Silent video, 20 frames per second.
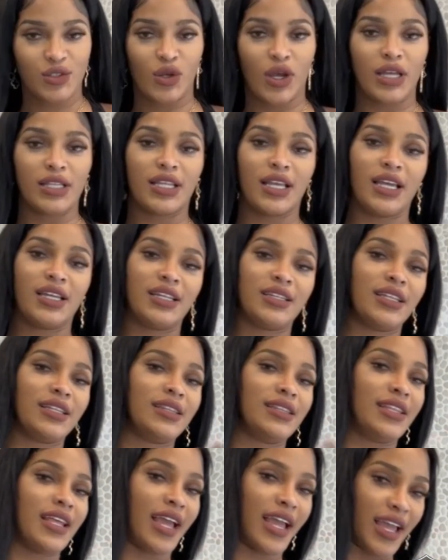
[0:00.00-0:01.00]
So at the end of
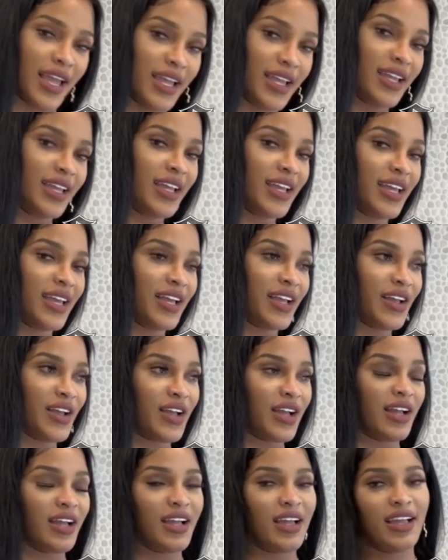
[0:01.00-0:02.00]
the day,
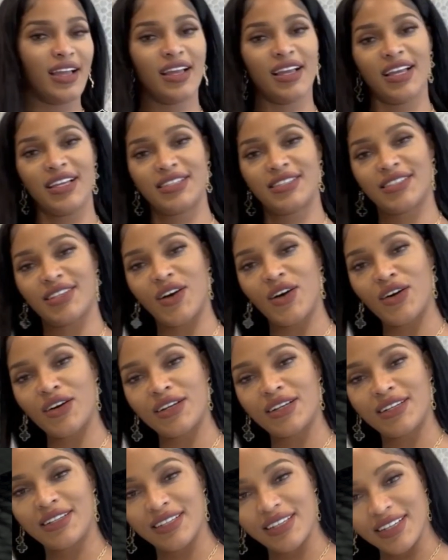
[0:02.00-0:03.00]
it's
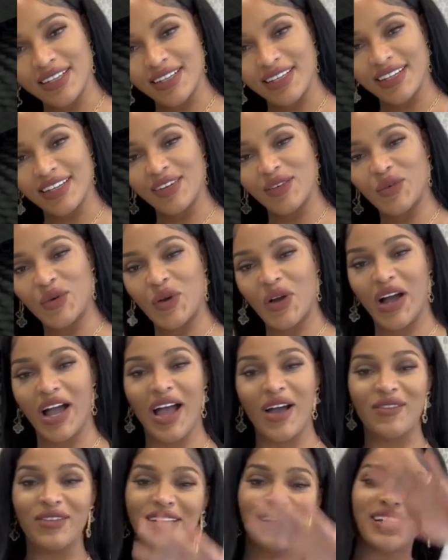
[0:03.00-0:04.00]
all good. We're gonna
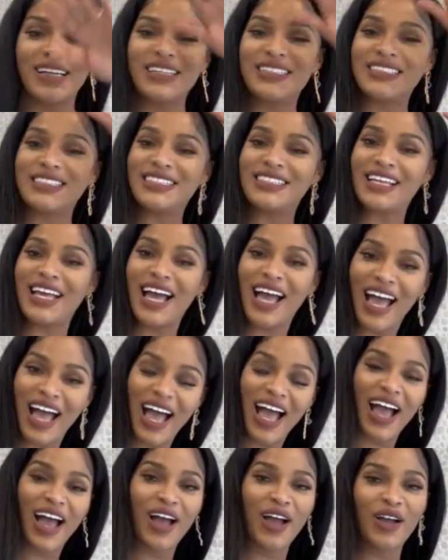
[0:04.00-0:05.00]
have a good
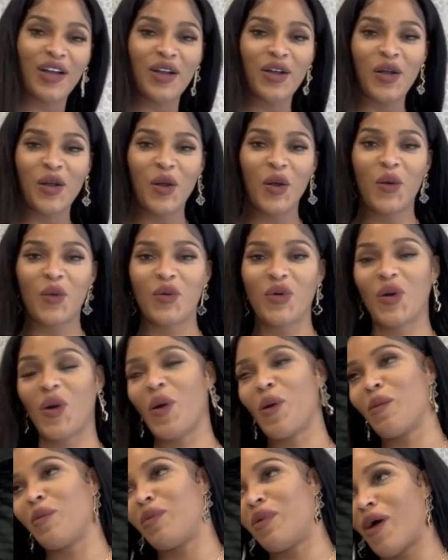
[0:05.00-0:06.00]
time. We're
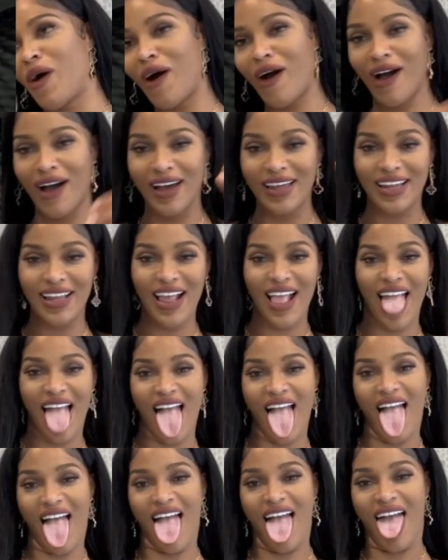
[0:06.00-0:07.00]
gonna party.
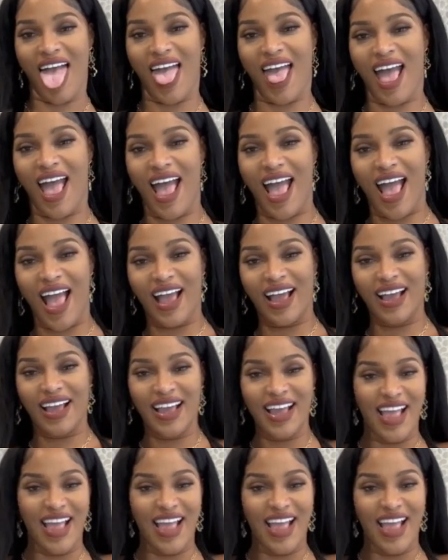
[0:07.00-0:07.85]
Y'all